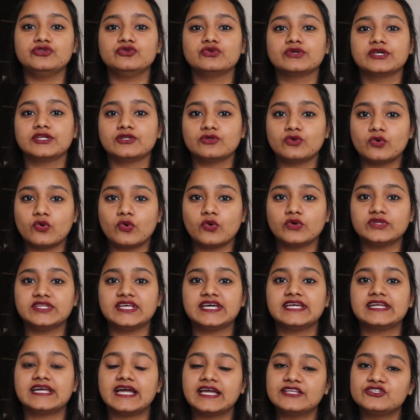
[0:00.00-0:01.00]
You can go
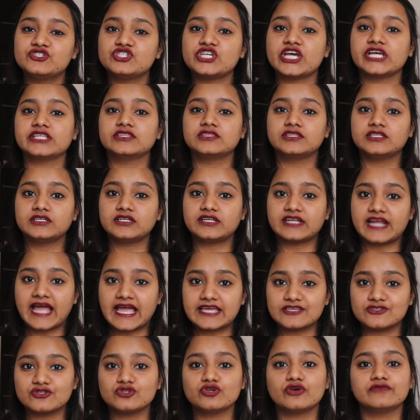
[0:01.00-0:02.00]
there and check the
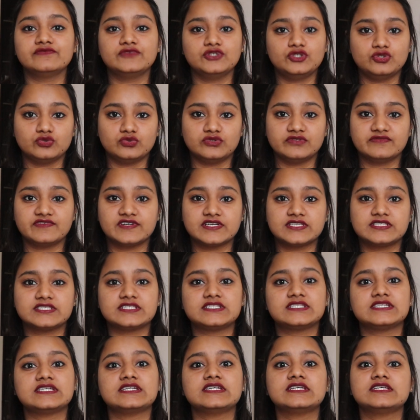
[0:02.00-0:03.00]
ranking of the
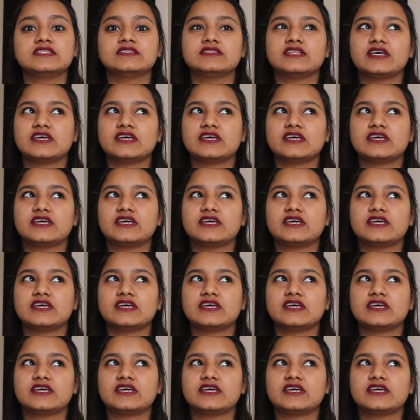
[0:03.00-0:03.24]
university.